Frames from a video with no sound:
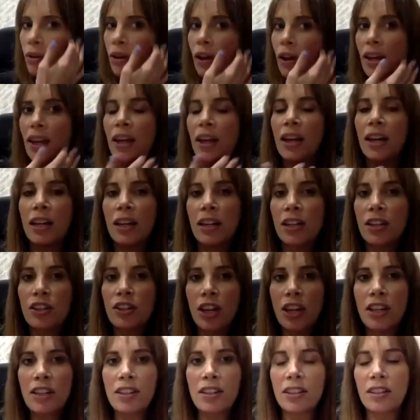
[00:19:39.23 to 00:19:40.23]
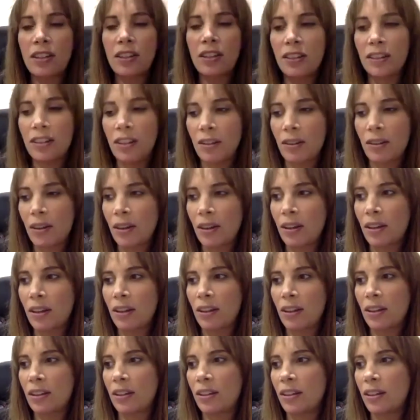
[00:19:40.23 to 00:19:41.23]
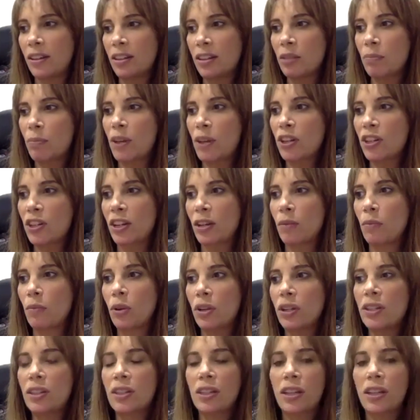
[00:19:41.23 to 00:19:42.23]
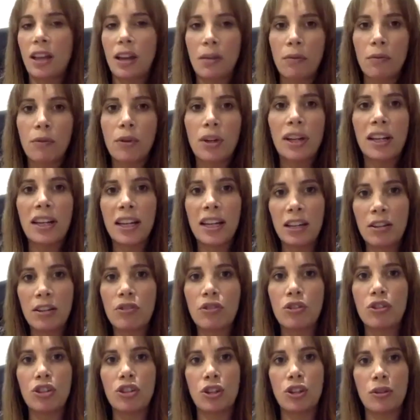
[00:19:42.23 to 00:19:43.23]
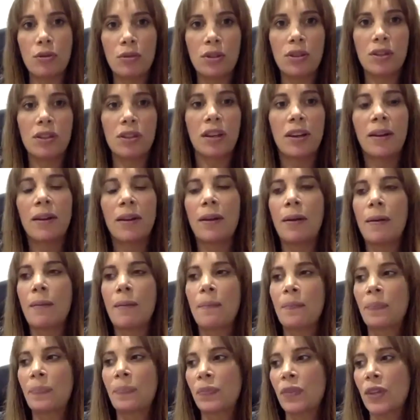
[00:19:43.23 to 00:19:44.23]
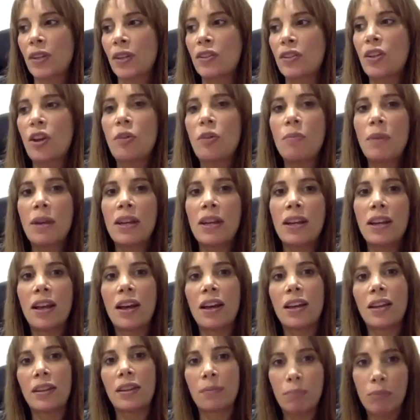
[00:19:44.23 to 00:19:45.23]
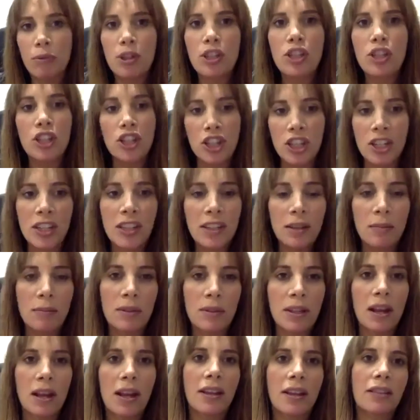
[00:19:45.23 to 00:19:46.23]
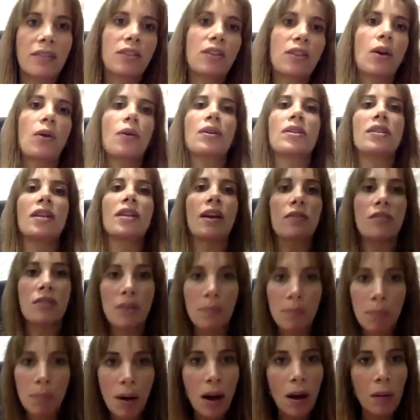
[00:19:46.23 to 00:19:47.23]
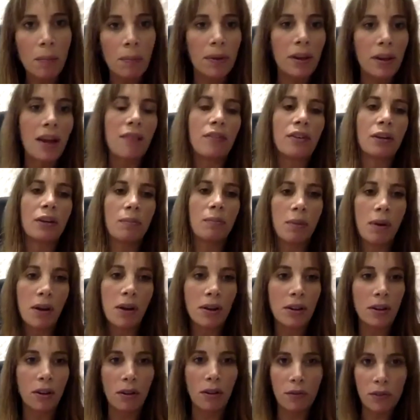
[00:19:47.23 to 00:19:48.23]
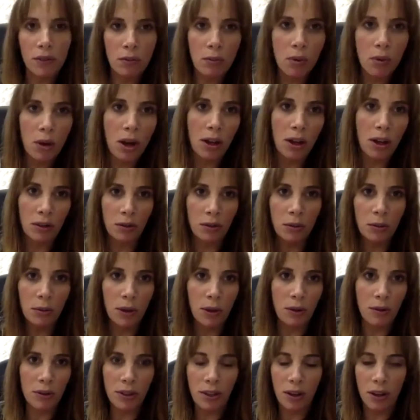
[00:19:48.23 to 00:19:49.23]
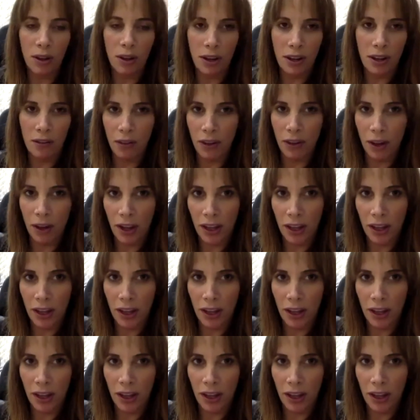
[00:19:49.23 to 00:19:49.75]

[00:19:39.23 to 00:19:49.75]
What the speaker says: Like Jason and especially wanted to really introduce so many British isms, like going down to the pub and having a pint after work, and all those kind of